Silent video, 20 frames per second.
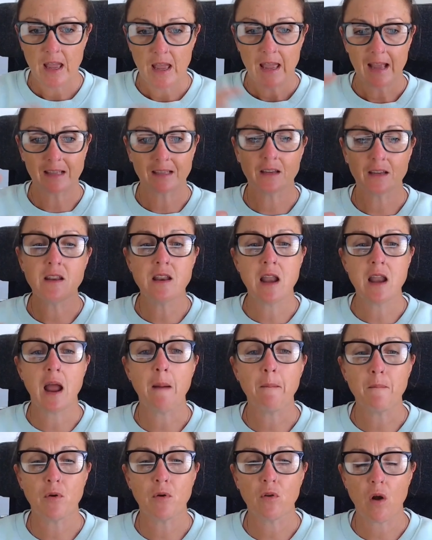is a
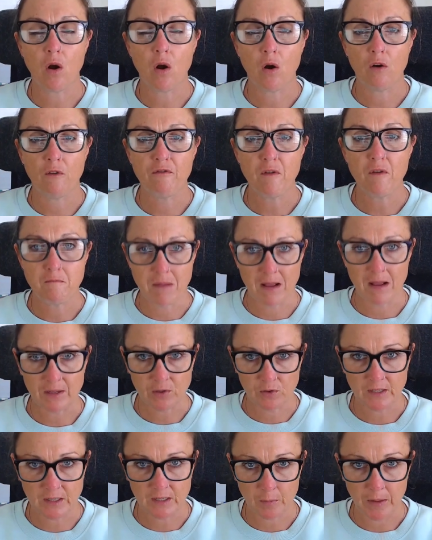number of
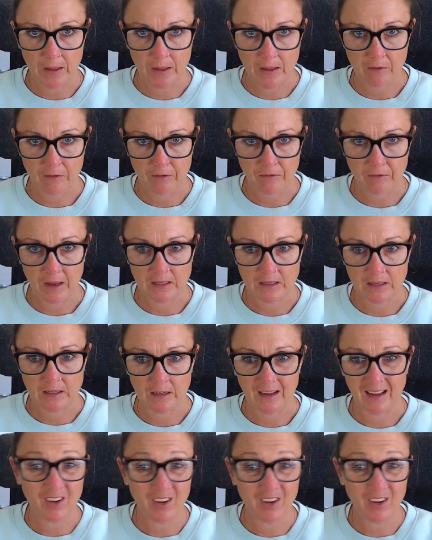muscles that are being affected.